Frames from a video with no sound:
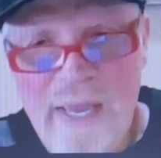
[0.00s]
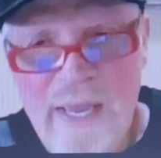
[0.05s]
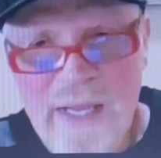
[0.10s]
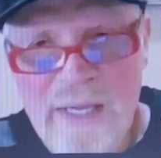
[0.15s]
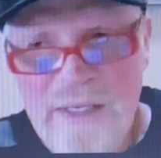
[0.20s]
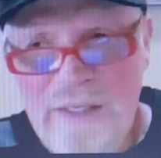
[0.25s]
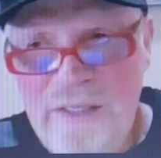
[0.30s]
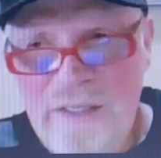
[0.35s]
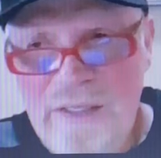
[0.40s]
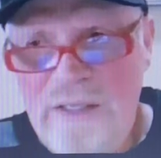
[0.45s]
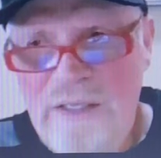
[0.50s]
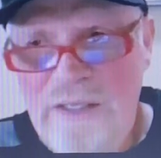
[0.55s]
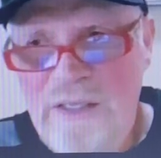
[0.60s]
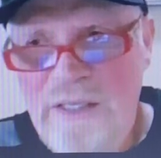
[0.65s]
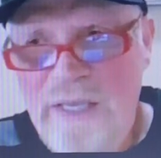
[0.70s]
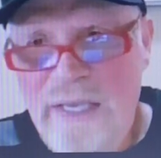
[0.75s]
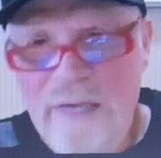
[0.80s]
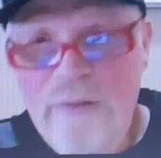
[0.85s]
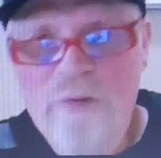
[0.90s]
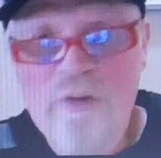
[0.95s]
and
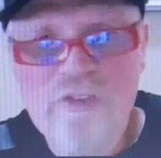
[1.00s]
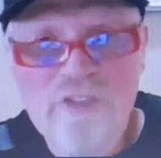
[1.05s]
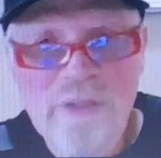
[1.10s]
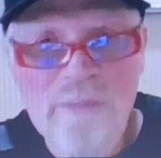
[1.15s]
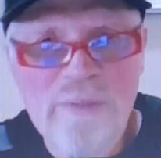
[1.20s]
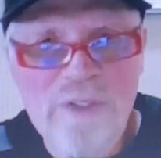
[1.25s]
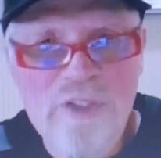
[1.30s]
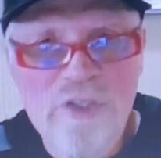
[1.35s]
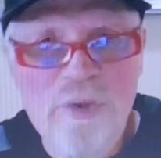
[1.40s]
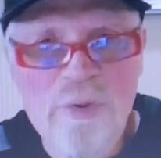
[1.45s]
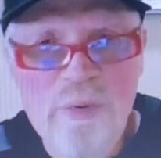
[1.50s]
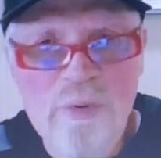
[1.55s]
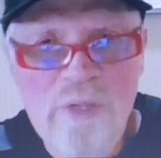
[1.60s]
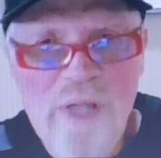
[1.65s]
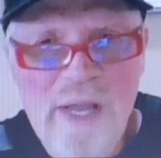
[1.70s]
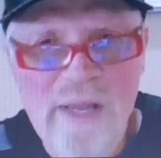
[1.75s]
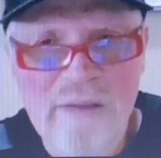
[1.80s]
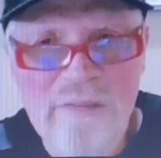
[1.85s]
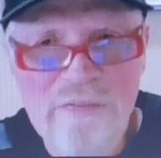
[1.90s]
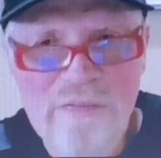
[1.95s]
energy material
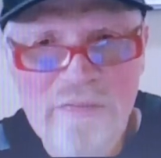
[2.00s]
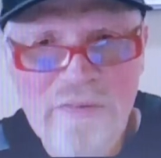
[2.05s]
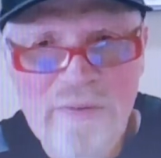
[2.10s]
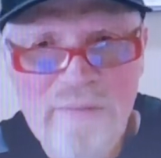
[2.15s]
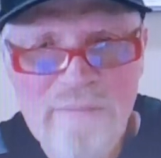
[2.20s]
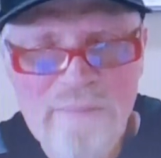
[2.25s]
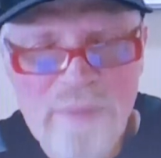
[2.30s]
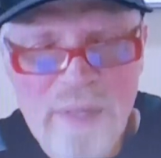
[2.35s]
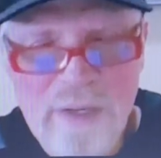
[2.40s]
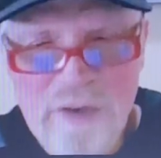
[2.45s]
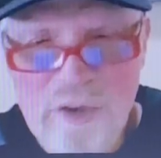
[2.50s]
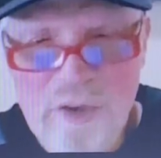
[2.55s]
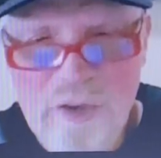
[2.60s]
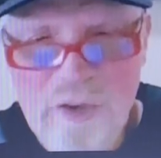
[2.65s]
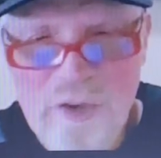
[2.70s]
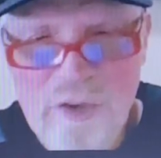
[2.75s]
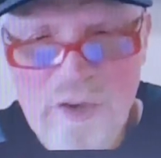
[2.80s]
life. And here's